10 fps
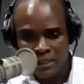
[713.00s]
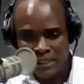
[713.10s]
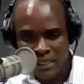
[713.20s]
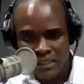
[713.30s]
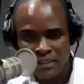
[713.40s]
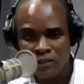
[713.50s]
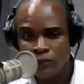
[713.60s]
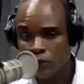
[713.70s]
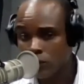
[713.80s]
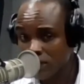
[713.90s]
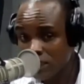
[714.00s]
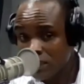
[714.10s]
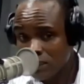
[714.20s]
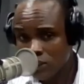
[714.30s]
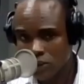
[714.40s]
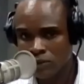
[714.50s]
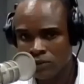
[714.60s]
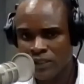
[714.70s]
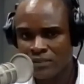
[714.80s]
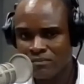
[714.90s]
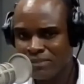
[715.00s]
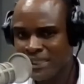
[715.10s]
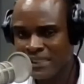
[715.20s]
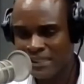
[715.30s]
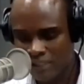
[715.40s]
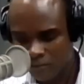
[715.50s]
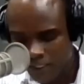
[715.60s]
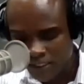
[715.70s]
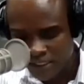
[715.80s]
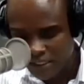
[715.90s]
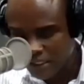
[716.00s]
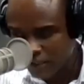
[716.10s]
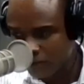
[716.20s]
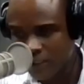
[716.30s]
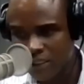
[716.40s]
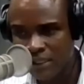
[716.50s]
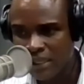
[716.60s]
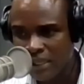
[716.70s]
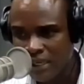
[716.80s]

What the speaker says: cases of autistic children being specially gifted